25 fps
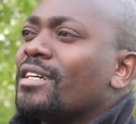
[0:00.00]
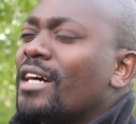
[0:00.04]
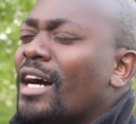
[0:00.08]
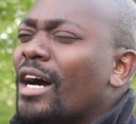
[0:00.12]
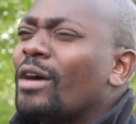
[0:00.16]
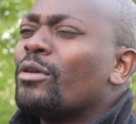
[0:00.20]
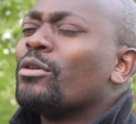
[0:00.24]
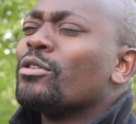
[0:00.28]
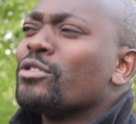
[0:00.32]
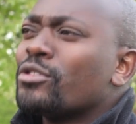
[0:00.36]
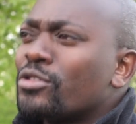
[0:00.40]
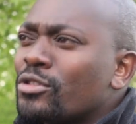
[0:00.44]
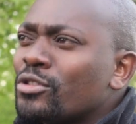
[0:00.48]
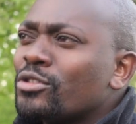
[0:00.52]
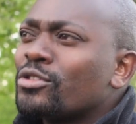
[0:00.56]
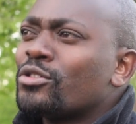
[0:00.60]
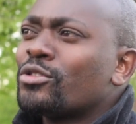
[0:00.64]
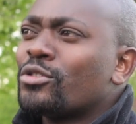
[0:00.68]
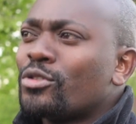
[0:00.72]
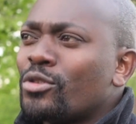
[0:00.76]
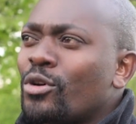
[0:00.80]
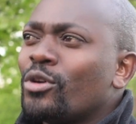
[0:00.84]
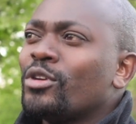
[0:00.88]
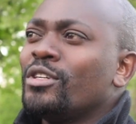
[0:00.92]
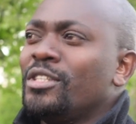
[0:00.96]
I was
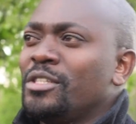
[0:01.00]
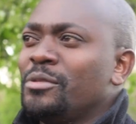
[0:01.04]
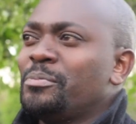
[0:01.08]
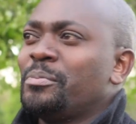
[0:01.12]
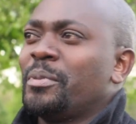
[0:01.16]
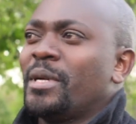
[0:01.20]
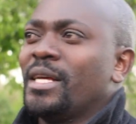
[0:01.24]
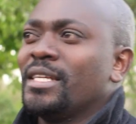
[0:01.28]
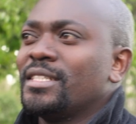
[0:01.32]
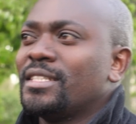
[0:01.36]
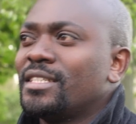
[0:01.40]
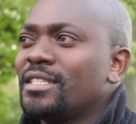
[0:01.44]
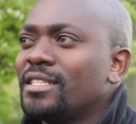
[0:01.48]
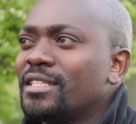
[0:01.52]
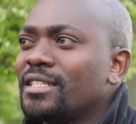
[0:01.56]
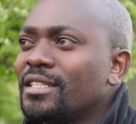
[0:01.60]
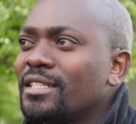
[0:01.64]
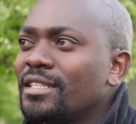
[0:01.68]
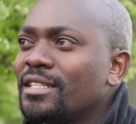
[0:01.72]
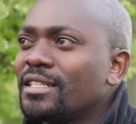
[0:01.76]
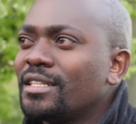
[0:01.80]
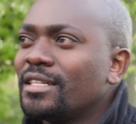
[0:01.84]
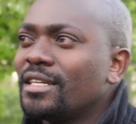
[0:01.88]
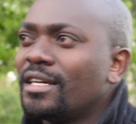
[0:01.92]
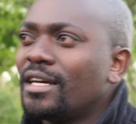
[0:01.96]
so depressed.
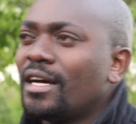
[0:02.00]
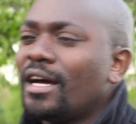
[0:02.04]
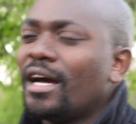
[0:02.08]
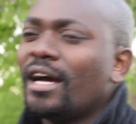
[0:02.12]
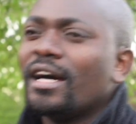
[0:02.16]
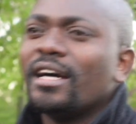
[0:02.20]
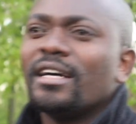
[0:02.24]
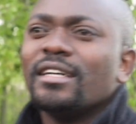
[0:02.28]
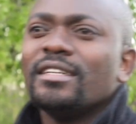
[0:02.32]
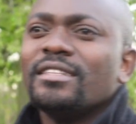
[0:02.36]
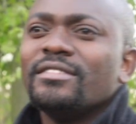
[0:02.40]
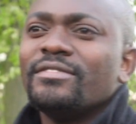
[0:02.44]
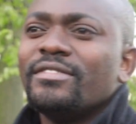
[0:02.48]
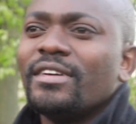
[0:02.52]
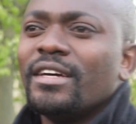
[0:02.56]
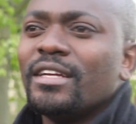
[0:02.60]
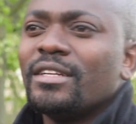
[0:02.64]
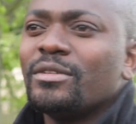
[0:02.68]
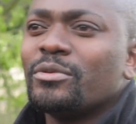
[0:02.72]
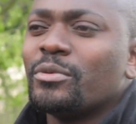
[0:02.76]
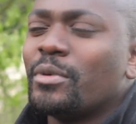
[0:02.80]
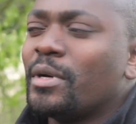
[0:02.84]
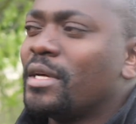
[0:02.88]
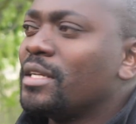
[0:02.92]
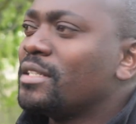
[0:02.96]
I
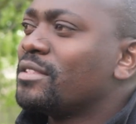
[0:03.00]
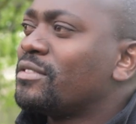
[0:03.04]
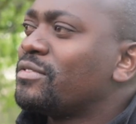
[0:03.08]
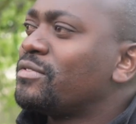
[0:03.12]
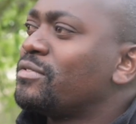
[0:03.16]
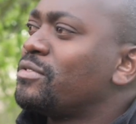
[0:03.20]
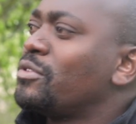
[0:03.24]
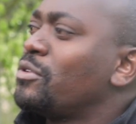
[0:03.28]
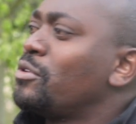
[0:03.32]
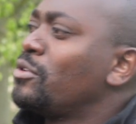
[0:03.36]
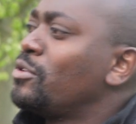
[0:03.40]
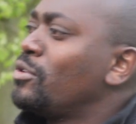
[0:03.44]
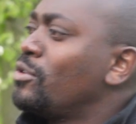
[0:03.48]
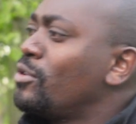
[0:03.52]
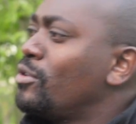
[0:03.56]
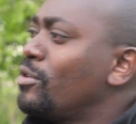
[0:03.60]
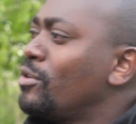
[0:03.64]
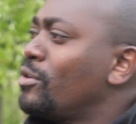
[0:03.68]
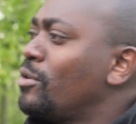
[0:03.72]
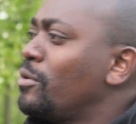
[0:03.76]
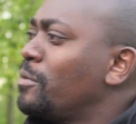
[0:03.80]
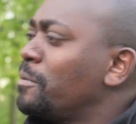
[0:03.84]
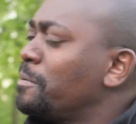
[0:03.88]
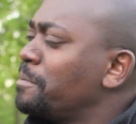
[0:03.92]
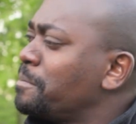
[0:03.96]
even went
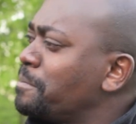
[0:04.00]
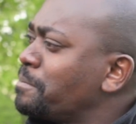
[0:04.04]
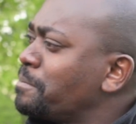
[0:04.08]
for